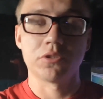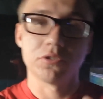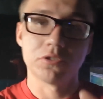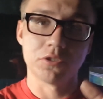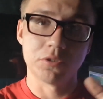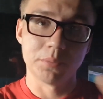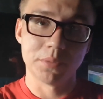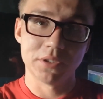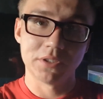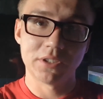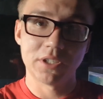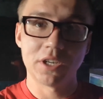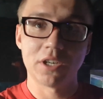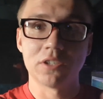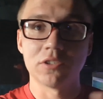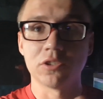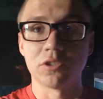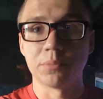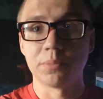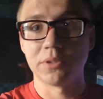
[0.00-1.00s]
A little bit there,
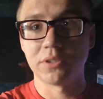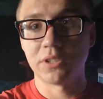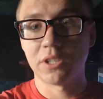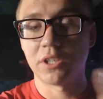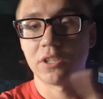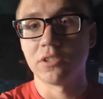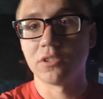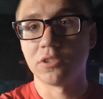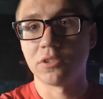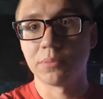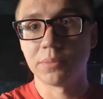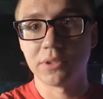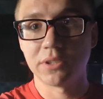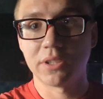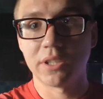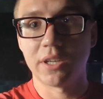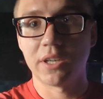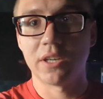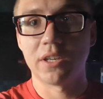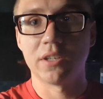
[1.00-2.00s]
a little bit there, a little bit
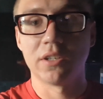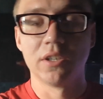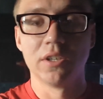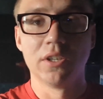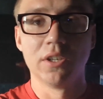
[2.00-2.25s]
there.